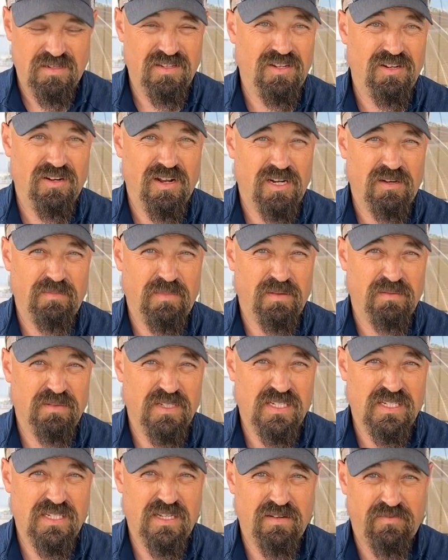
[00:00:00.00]
You're not going to be able to
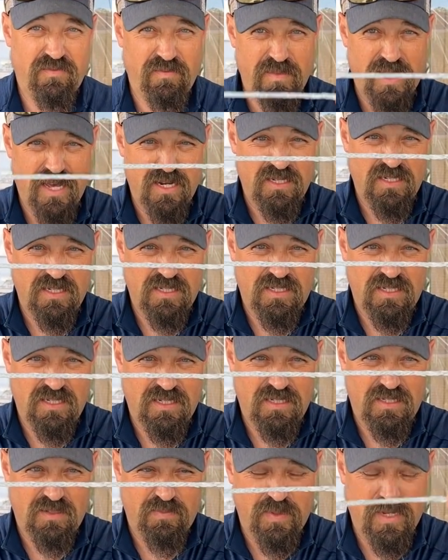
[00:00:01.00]
see it from that
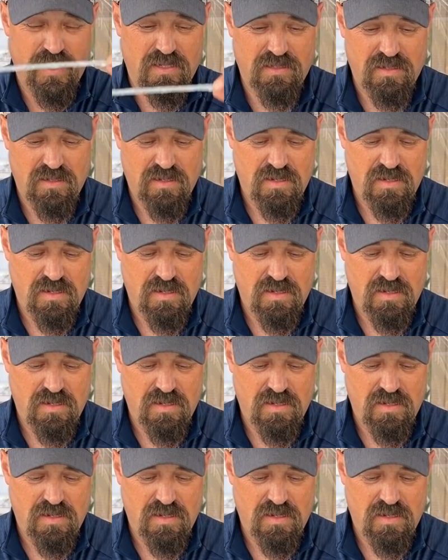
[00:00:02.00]
distance, but